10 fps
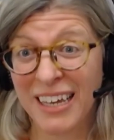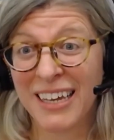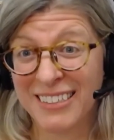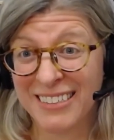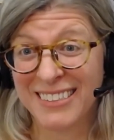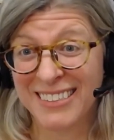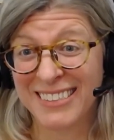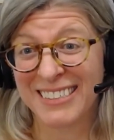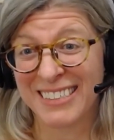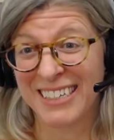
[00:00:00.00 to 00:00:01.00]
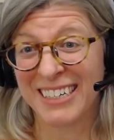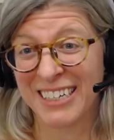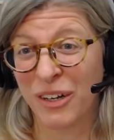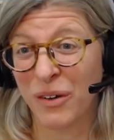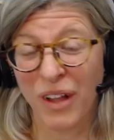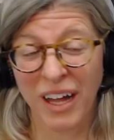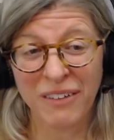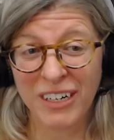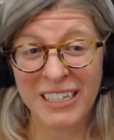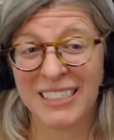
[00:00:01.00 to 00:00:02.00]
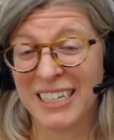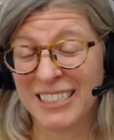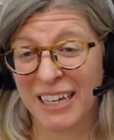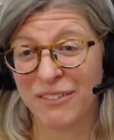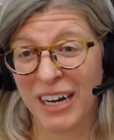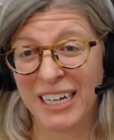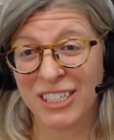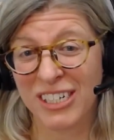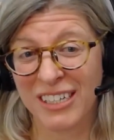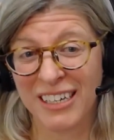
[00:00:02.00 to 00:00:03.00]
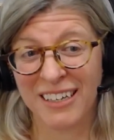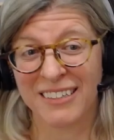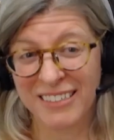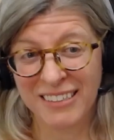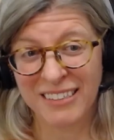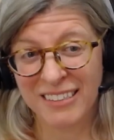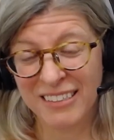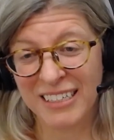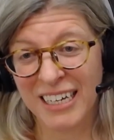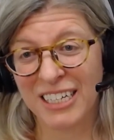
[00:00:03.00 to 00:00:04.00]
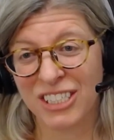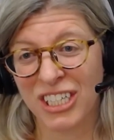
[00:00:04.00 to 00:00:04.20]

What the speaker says: site. A lot of architects never actually get a